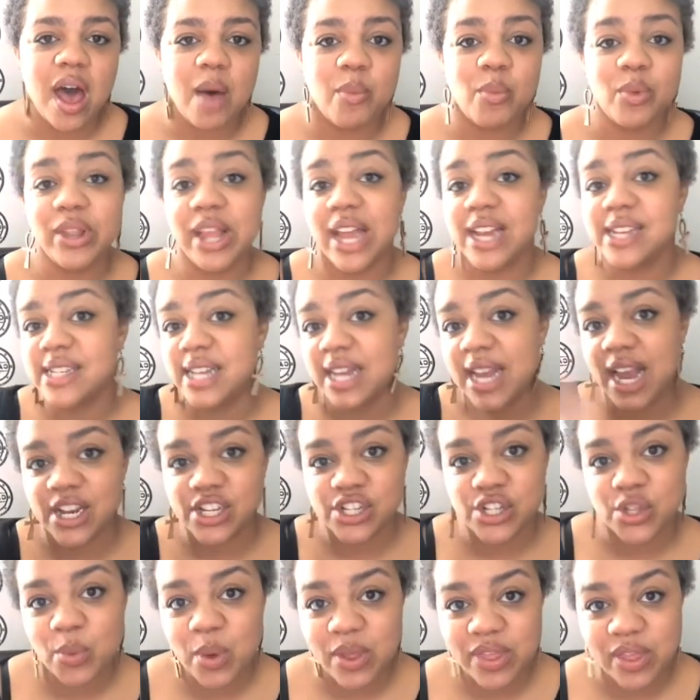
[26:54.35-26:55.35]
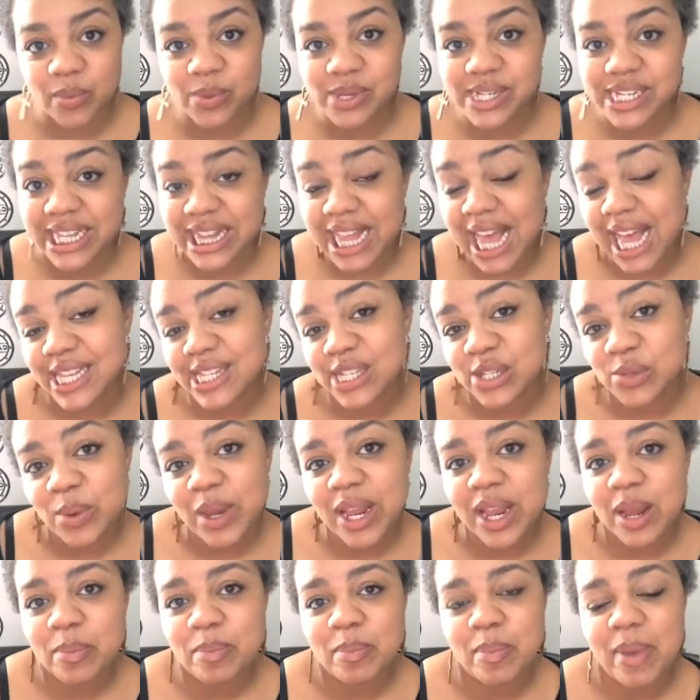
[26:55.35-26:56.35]
would like to catch the one that we did last
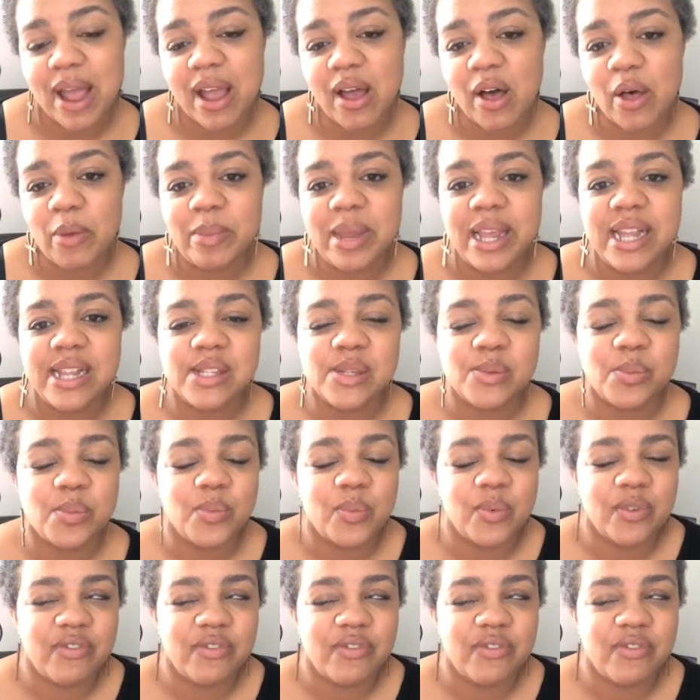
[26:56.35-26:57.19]
week, by all means,